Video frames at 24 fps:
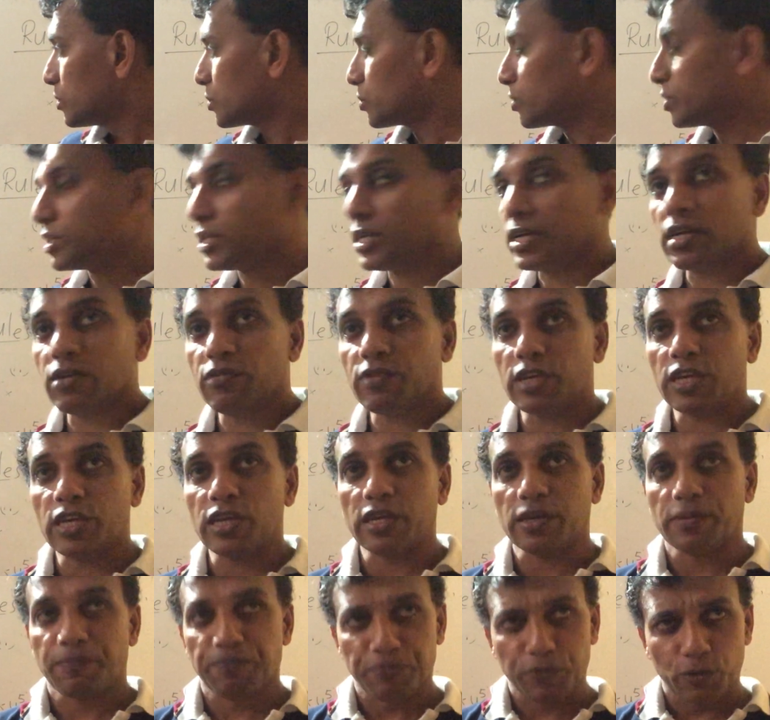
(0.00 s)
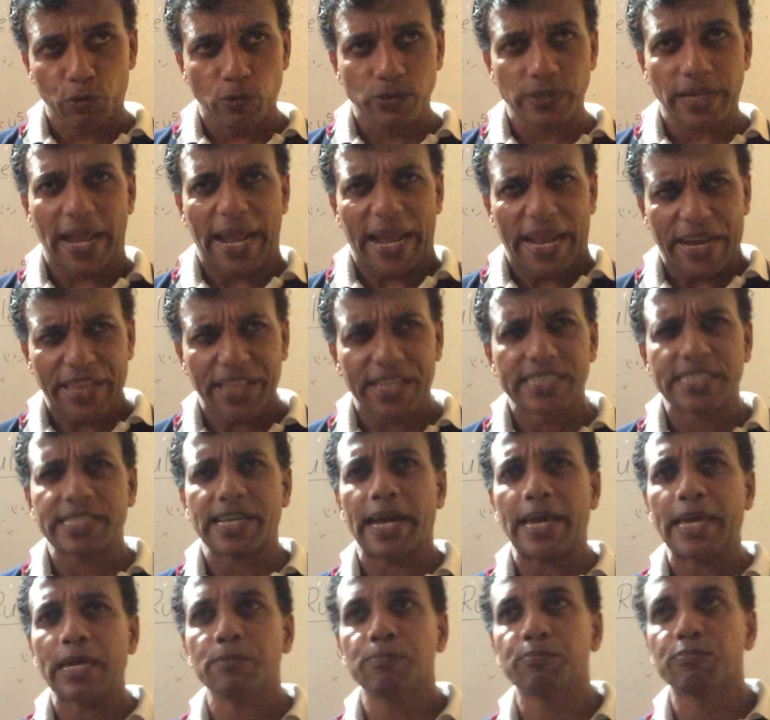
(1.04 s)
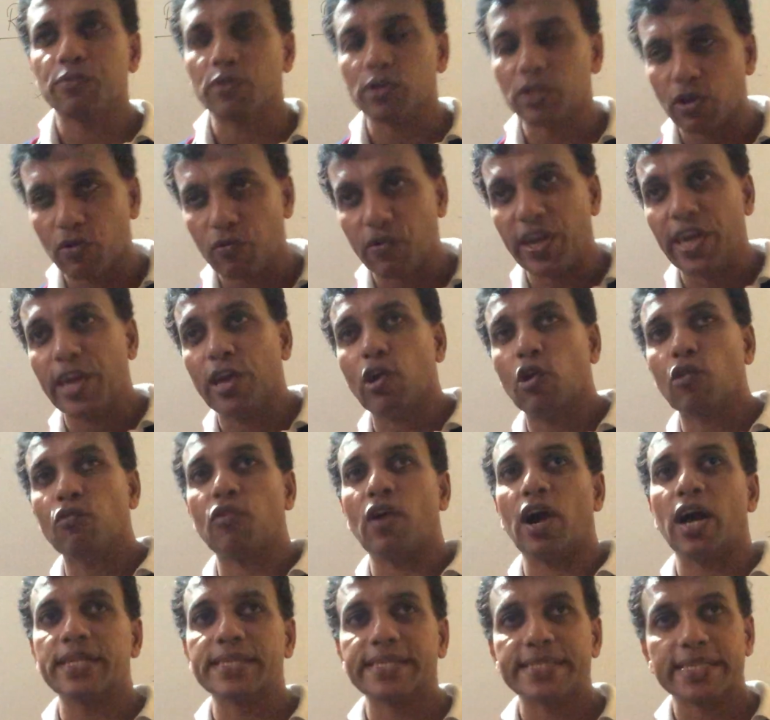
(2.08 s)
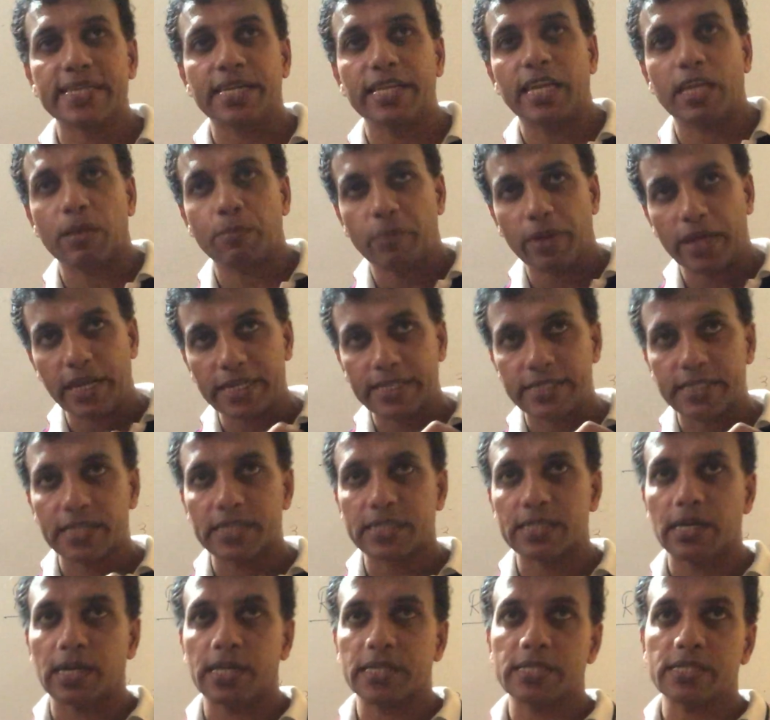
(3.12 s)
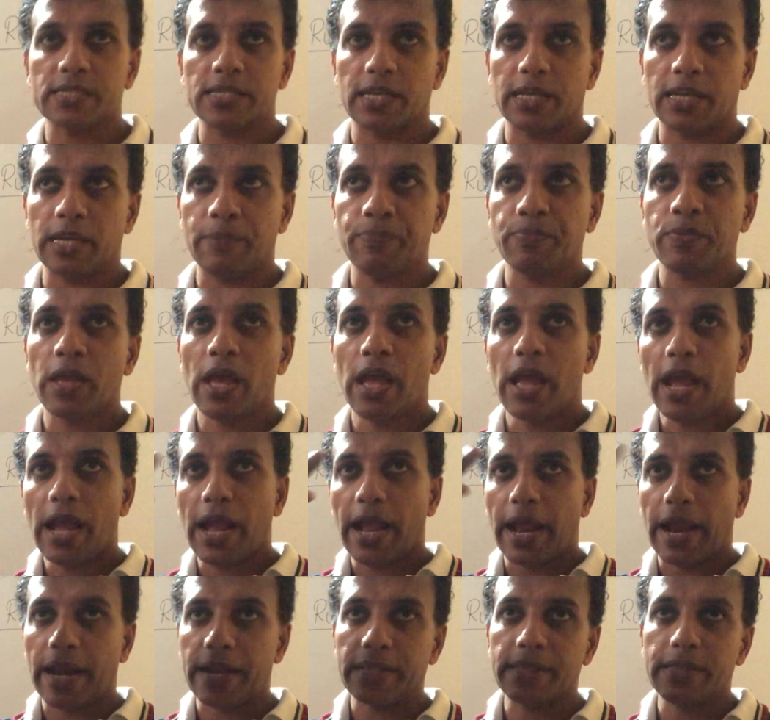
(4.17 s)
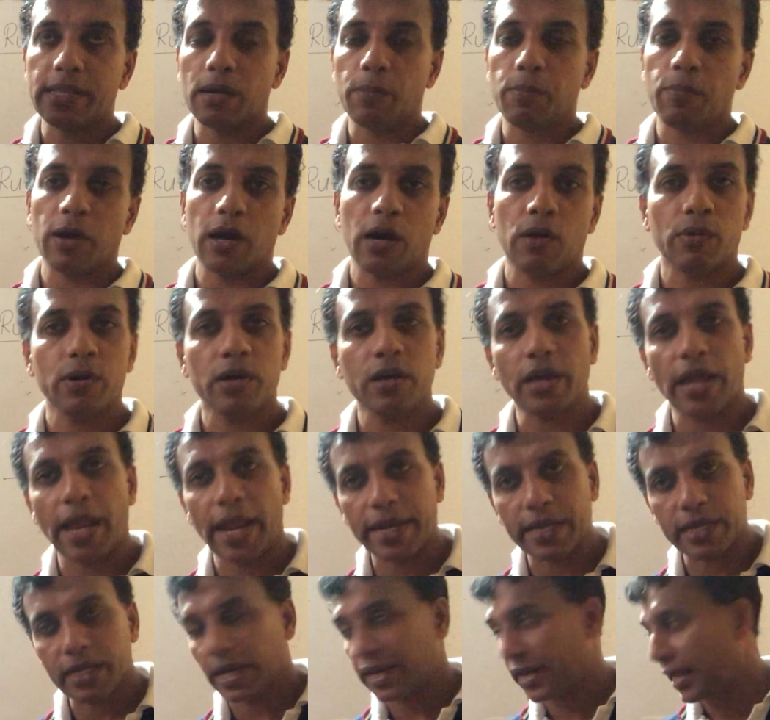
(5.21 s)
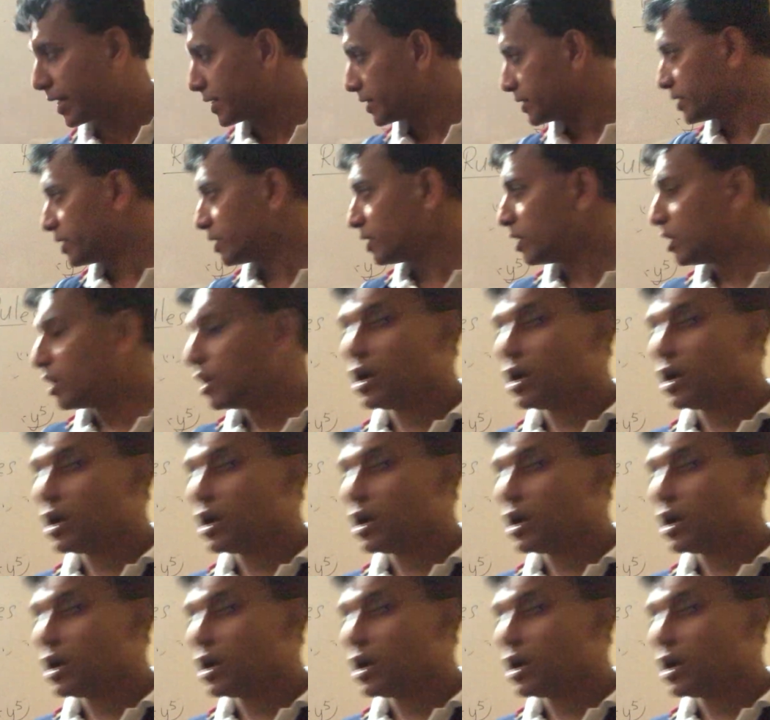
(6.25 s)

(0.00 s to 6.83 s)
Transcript: So here we use another type, the way of answering bases are same, add the power and connect the